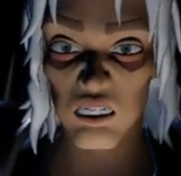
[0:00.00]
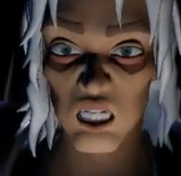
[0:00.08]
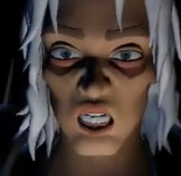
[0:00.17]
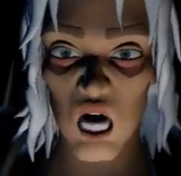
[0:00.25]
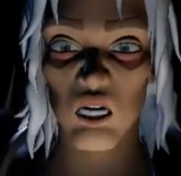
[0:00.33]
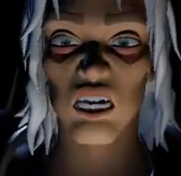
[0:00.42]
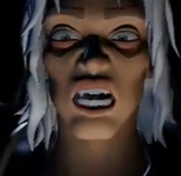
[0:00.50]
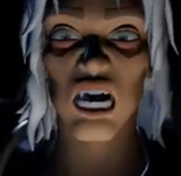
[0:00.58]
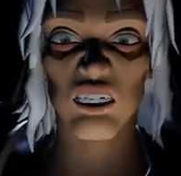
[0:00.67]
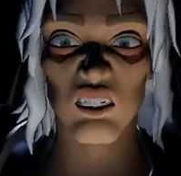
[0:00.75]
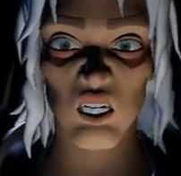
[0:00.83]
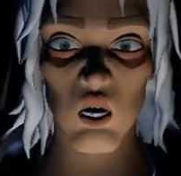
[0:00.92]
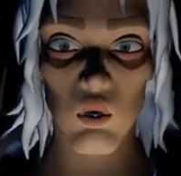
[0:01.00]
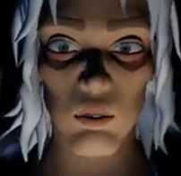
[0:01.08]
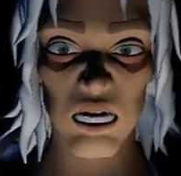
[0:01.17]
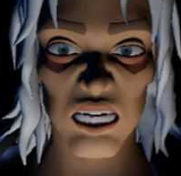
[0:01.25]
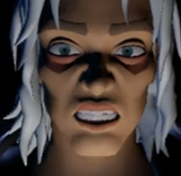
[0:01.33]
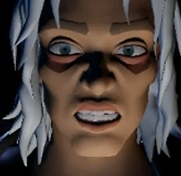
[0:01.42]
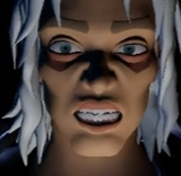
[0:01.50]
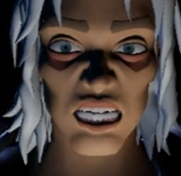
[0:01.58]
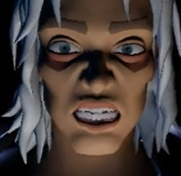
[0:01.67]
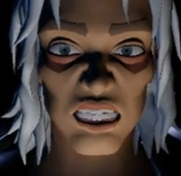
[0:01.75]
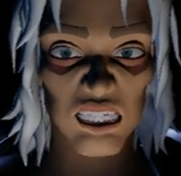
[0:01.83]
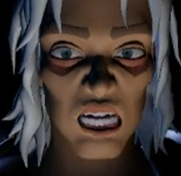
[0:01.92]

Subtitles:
The shock hits your weakened knees,